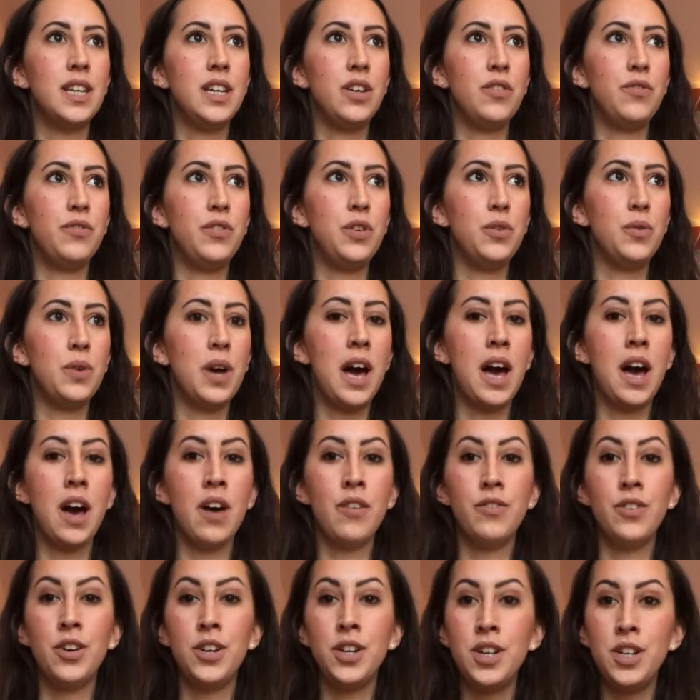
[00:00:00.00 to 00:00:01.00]
if you
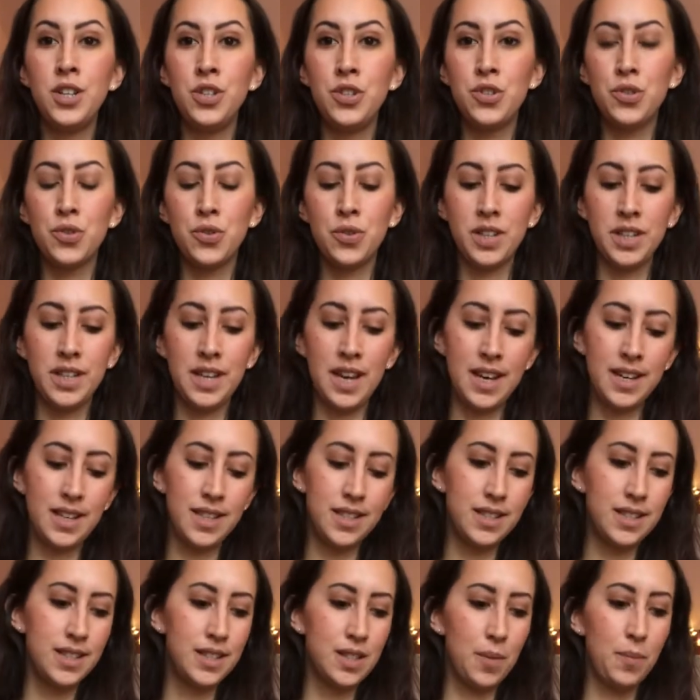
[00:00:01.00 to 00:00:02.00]
have an injury and
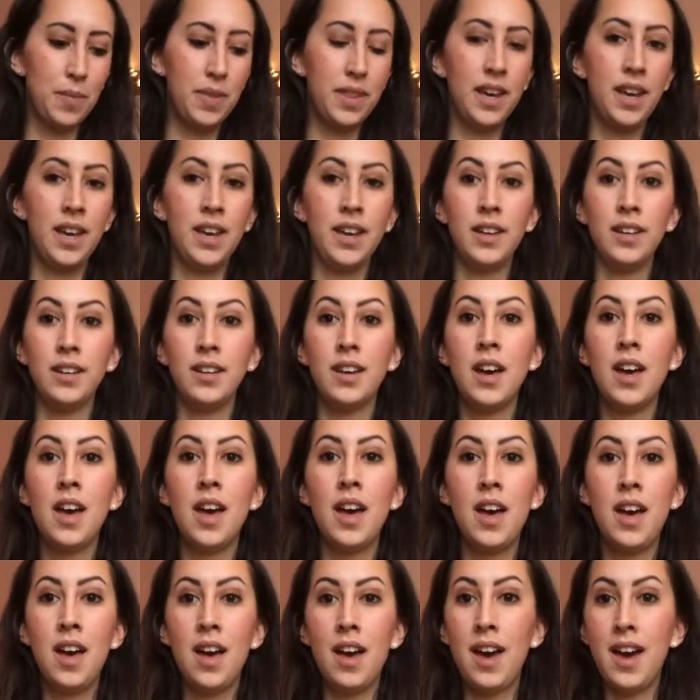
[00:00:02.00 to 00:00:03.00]
it's something
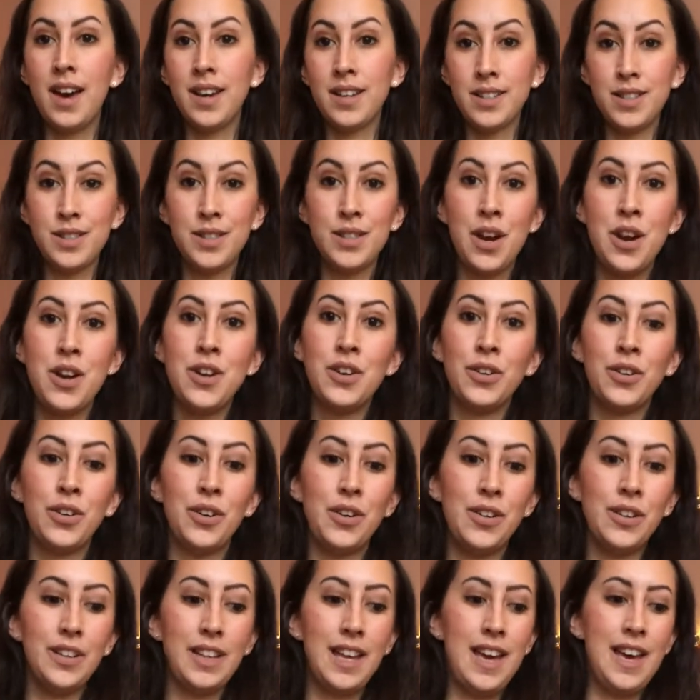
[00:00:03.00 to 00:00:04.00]

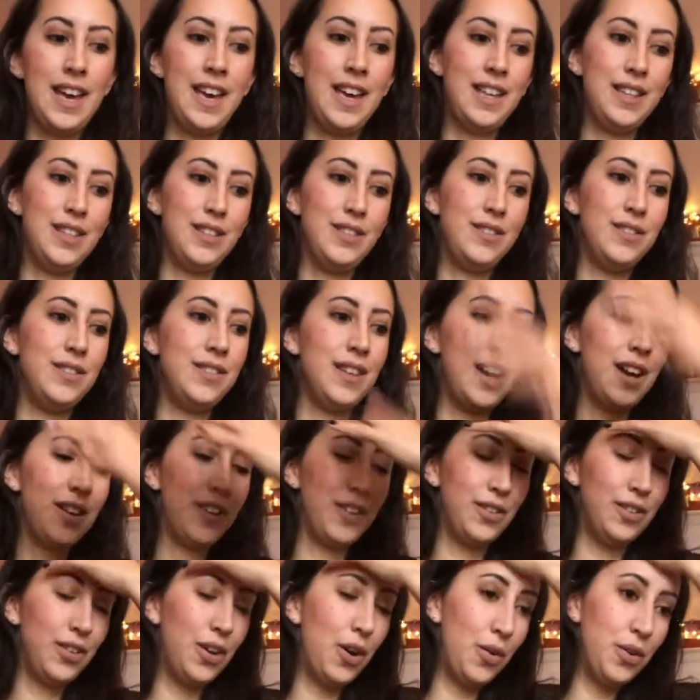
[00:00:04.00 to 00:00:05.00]
external and I
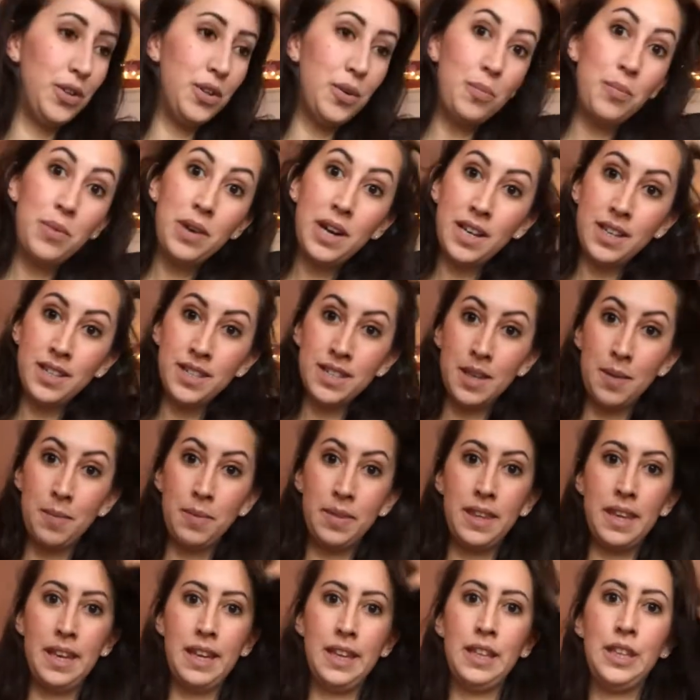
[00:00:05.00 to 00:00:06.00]
don't know, you break
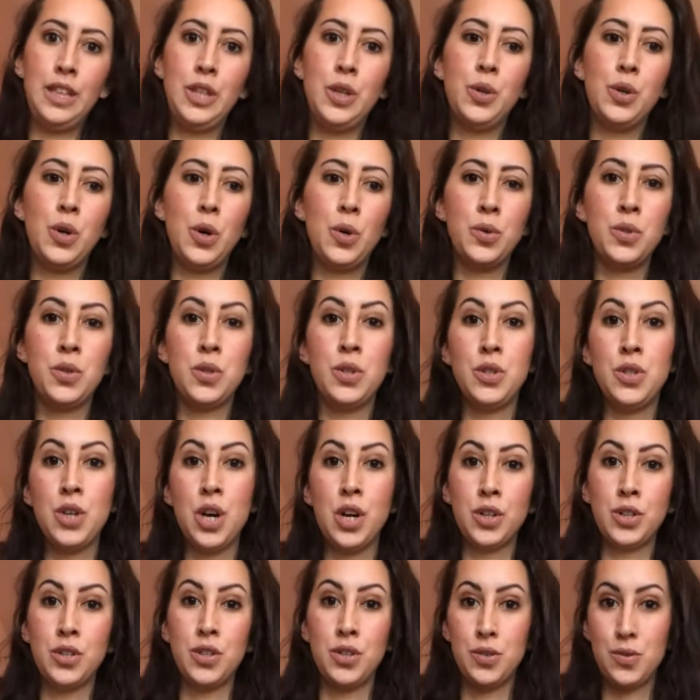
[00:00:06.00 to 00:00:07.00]
something, you go to the
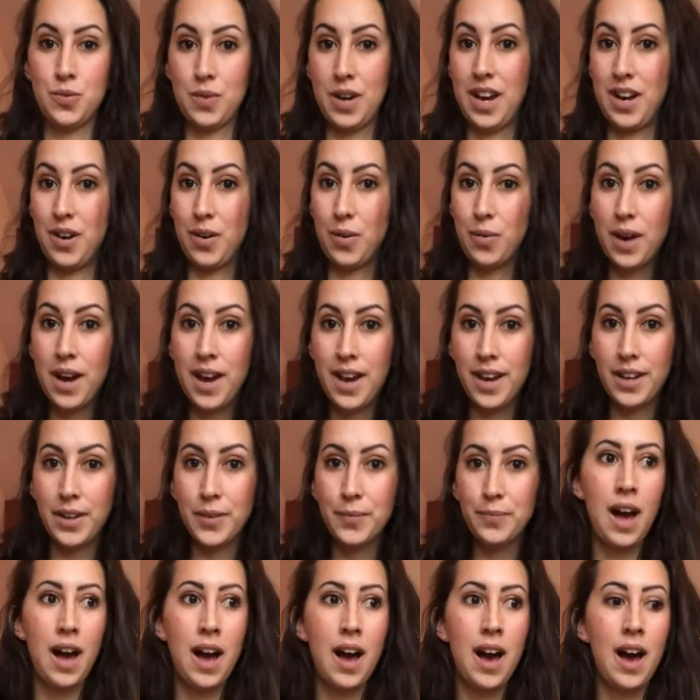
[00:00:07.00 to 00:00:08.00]
doctors right away.
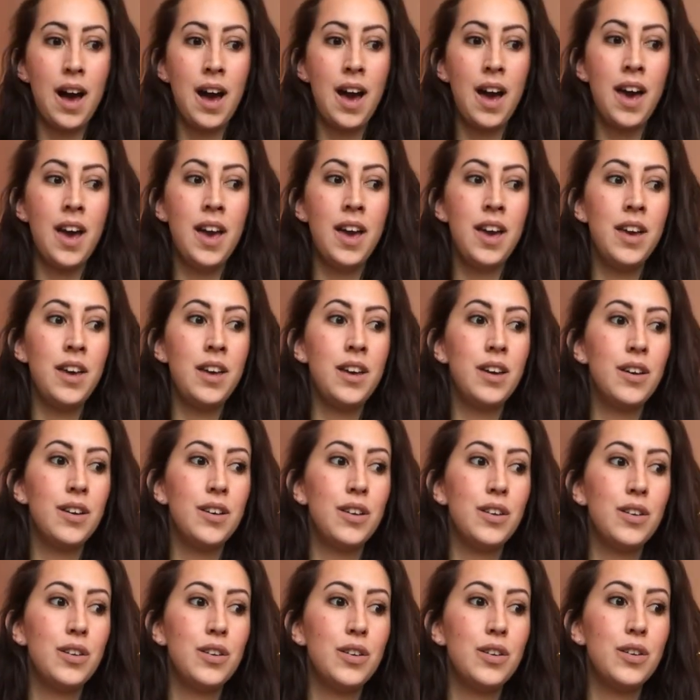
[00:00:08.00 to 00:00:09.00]
I
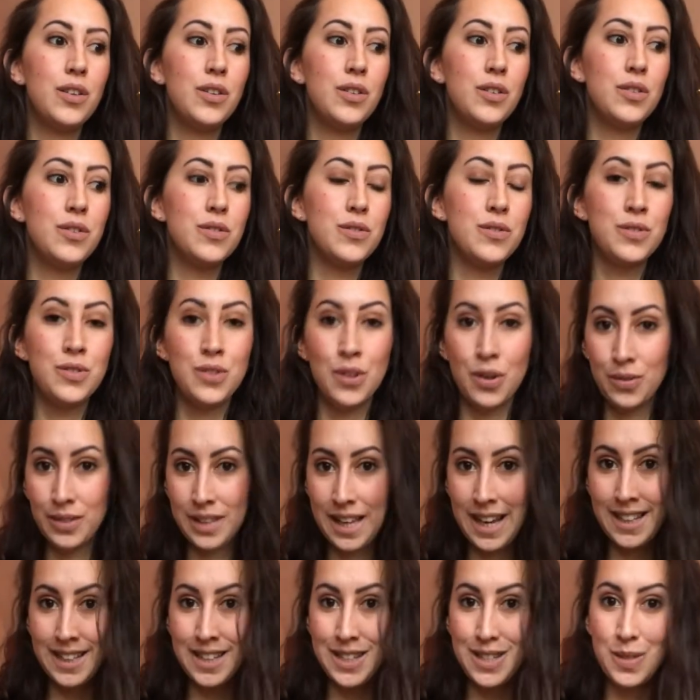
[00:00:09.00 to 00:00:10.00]
don't
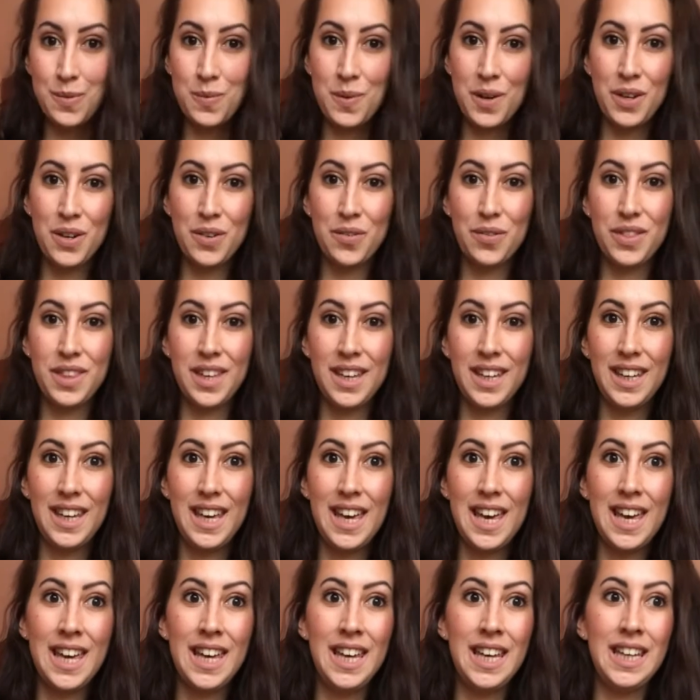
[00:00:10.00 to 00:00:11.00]
like this way of
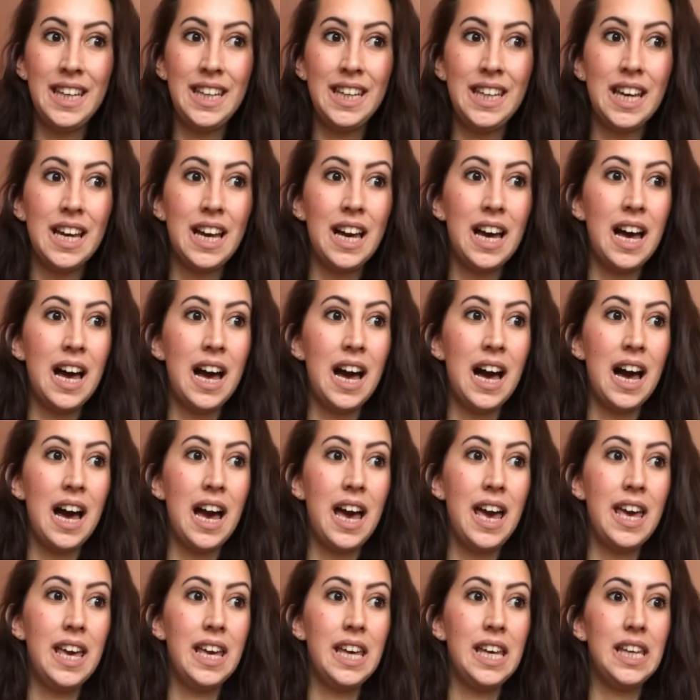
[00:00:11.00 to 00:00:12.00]
thinking.
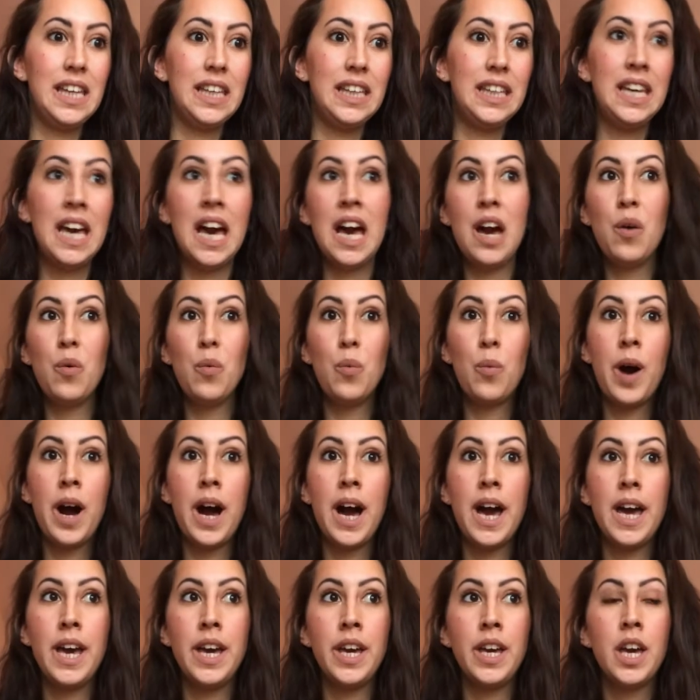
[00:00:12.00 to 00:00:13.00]
I get
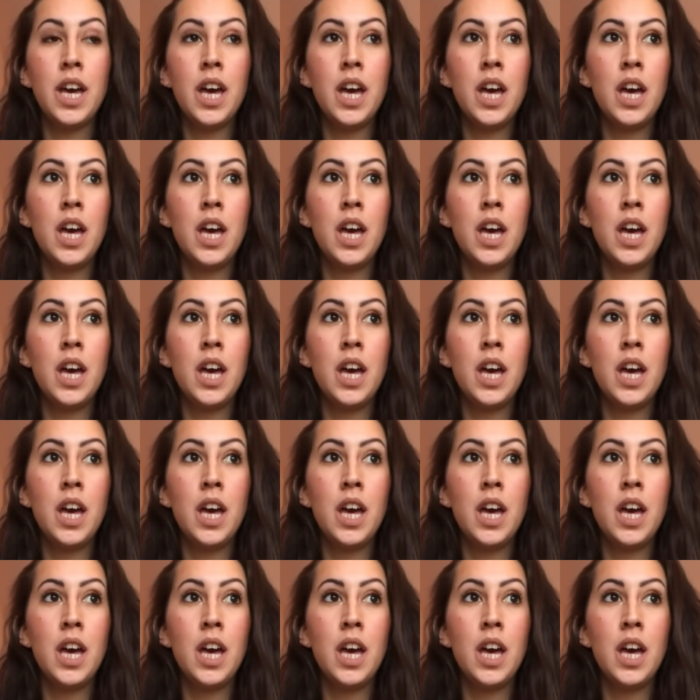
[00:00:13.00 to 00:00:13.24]
why